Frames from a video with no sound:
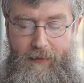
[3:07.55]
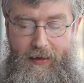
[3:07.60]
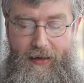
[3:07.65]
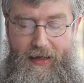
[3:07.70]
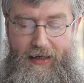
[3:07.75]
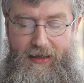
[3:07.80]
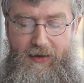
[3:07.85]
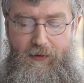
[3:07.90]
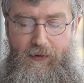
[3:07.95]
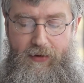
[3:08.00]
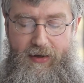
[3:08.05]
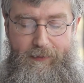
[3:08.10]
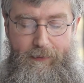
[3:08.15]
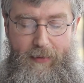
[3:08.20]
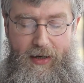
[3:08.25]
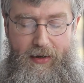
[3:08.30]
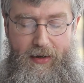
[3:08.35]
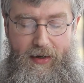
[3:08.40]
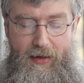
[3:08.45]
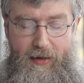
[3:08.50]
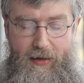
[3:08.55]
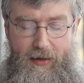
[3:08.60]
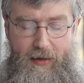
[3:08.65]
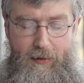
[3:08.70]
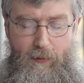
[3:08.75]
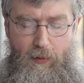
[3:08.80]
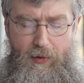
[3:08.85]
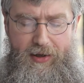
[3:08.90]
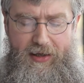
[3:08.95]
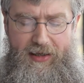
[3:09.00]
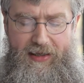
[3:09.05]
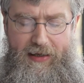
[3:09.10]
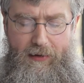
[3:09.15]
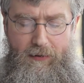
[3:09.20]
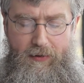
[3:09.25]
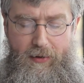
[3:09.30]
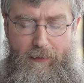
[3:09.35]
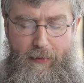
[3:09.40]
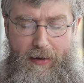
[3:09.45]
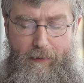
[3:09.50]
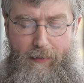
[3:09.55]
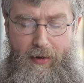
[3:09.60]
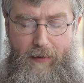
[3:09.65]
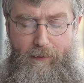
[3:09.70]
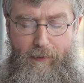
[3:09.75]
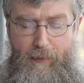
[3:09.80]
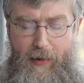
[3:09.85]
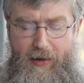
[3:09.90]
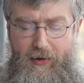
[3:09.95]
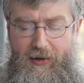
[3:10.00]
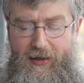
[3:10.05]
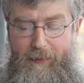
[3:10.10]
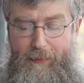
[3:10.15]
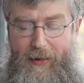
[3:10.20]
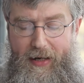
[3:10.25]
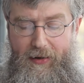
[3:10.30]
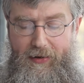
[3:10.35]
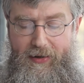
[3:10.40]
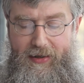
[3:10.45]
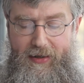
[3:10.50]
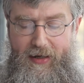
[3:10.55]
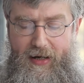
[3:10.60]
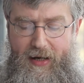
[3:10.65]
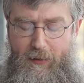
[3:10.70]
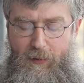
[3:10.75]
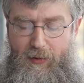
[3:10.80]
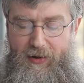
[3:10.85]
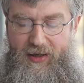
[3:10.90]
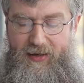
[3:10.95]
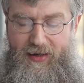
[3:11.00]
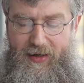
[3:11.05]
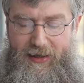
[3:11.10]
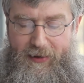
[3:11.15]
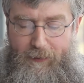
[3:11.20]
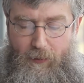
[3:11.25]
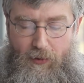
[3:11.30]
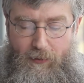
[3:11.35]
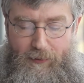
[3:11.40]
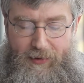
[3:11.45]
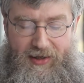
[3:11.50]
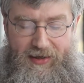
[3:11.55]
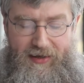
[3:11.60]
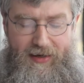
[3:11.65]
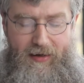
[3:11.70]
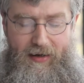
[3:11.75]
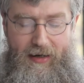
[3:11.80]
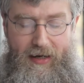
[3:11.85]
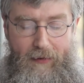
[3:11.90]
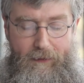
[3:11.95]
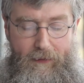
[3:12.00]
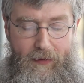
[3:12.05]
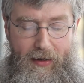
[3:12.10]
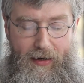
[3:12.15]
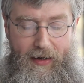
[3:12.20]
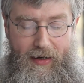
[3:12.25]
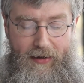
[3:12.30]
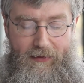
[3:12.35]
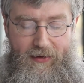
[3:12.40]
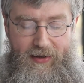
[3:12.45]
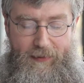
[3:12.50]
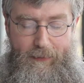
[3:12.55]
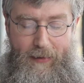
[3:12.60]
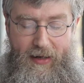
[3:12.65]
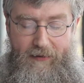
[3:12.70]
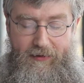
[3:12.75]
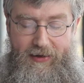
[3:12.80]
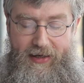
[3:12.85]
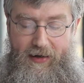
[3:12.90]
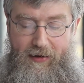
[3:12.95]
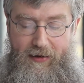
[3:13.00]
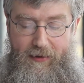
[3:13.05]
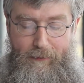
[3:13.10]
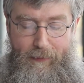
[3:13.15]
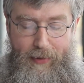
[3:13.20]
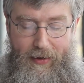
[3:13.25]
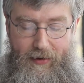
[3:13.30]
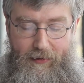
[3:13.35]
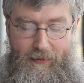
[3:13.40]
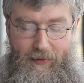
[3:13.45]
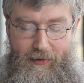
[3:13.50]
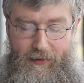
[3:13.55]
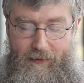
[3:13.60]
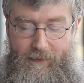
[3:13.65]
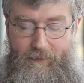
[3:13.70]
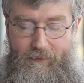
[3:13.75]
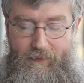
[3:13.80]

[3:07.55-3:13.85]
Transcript: As for his mother, what he seemed to remember most about her was a nice warm snuggly feeling and the smell of talcum powder.